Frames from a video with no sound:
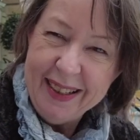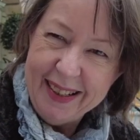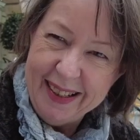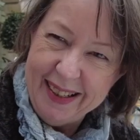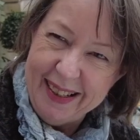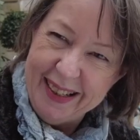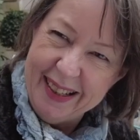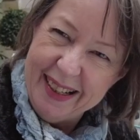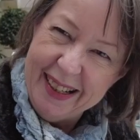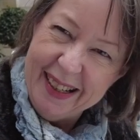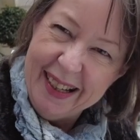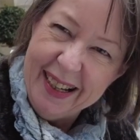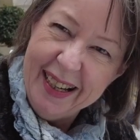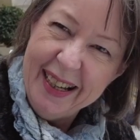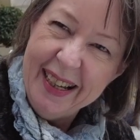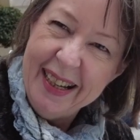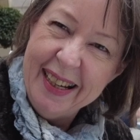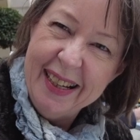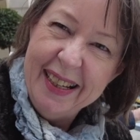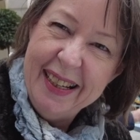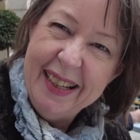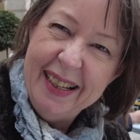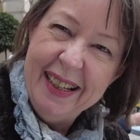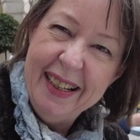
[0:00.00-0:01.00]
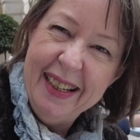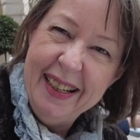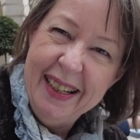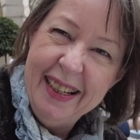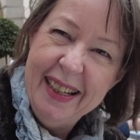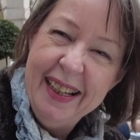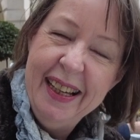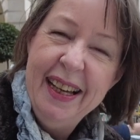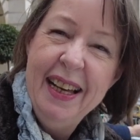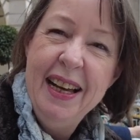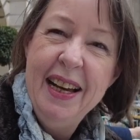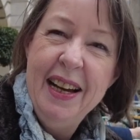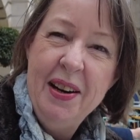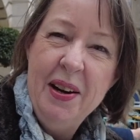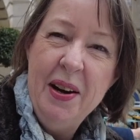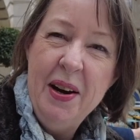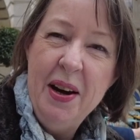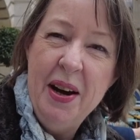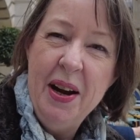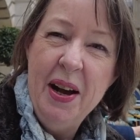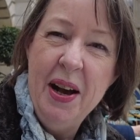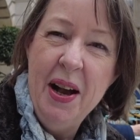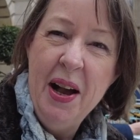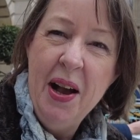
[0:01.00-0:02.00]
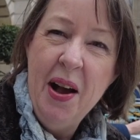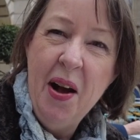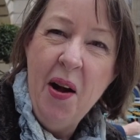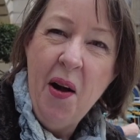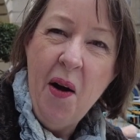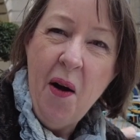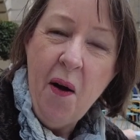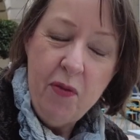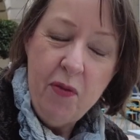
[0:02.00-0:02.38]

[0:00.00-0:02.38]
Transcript: Yeah, yes. I couldn't see that.